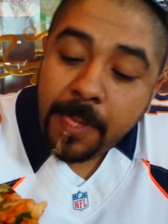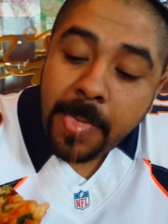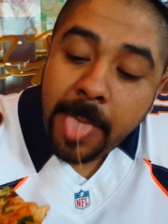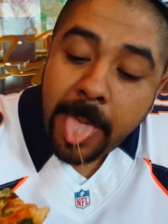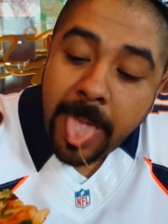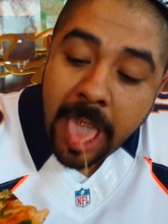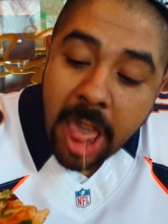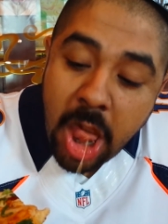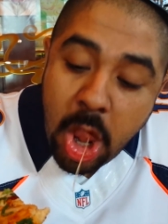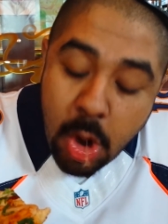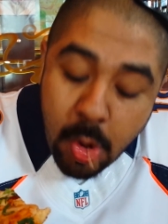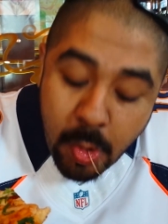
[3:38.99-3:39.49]
I
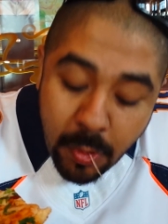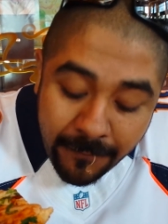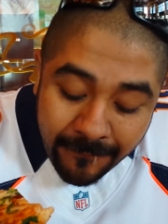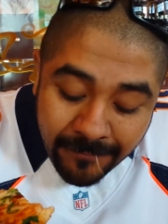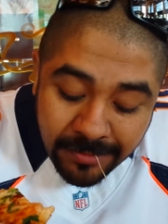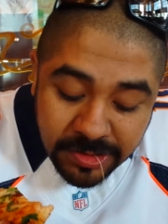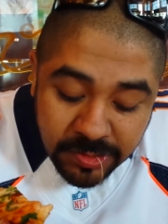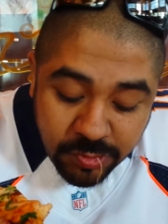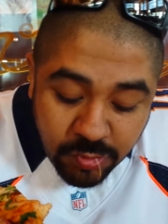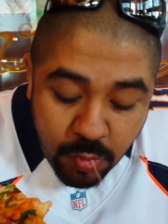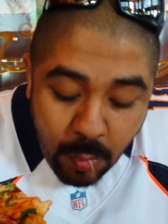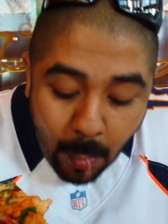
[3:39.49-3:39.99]
can hear a little
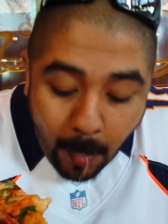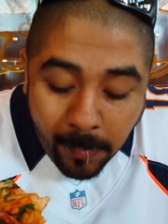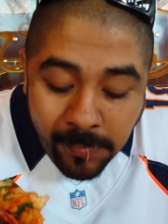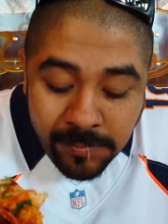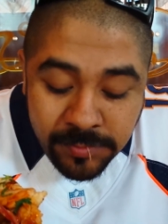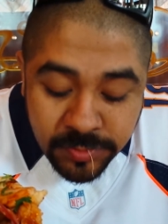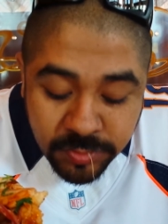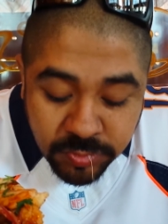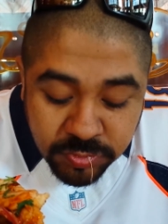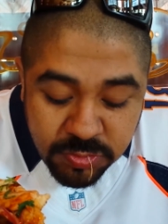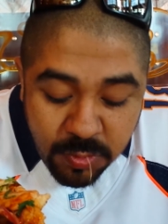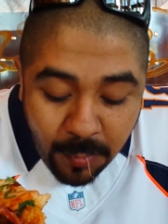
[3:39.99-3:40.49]
crunch of the
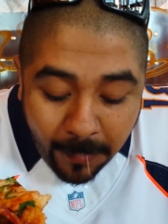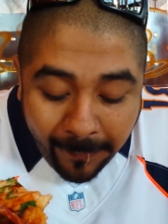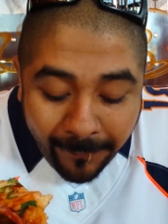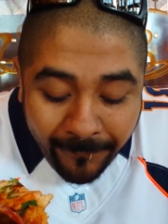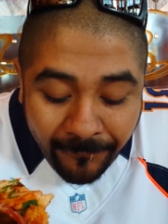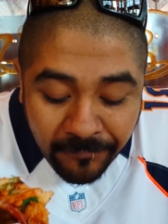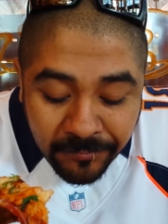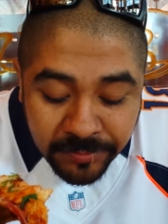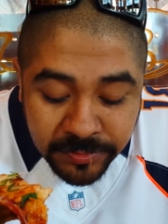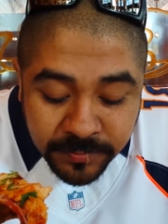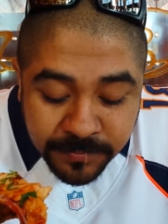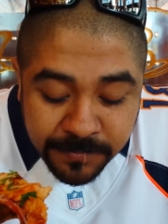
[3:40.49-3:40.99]
crust.
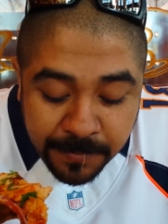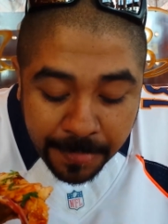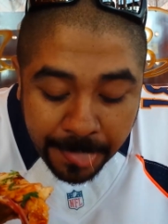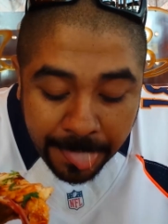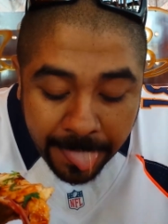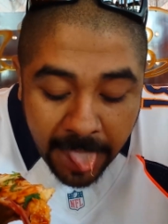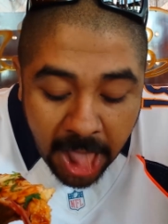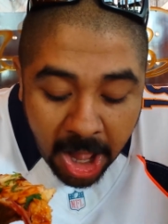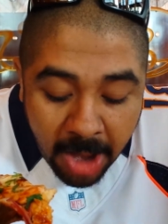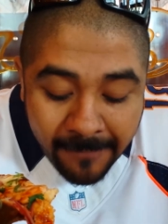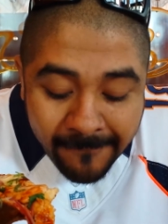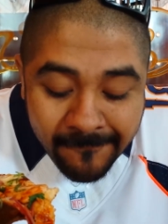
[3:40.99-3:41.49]

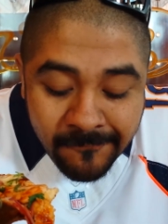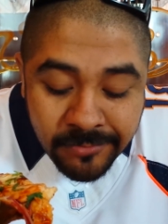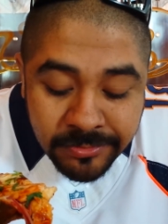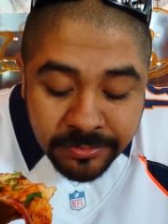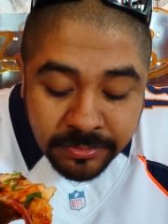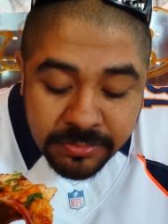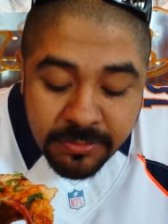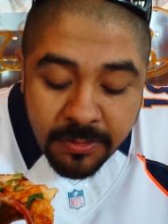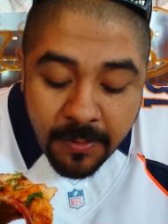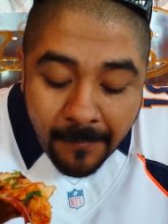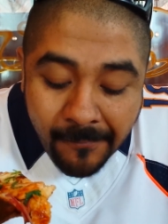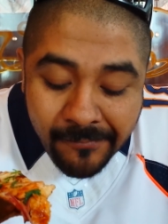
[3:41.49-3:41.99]
I heard
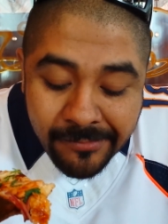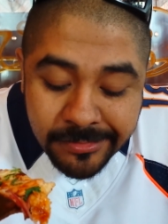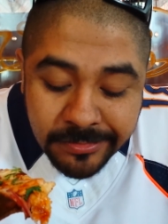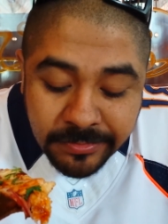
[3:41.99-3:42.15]
that.